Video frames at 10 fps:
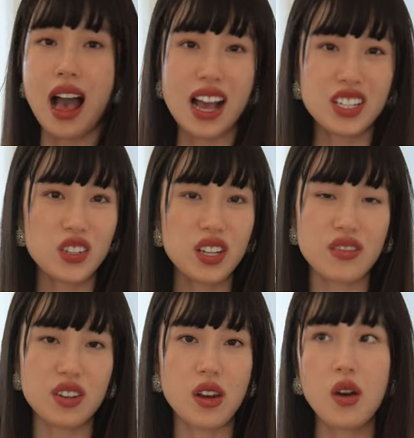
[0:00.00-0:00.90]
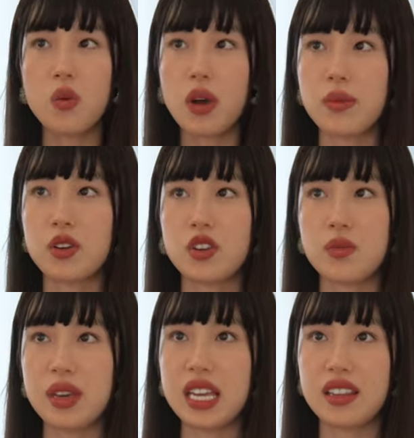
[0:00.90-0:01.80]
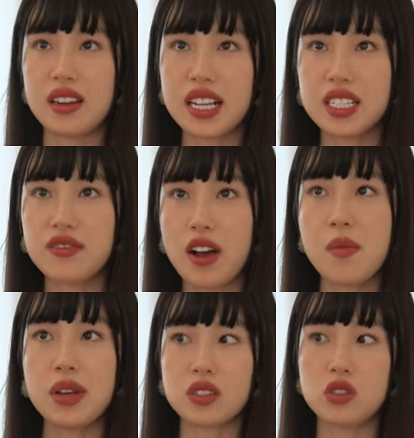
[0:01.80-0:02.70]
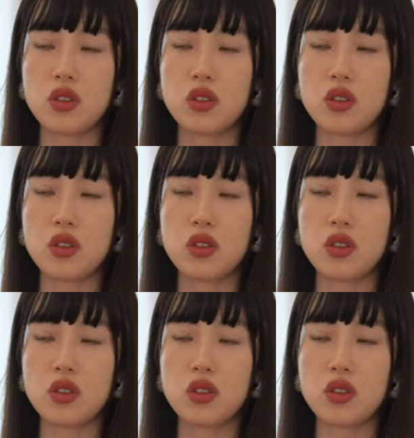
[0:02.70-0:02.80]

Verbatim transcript: I don't even know where I'm going to be in the next five months,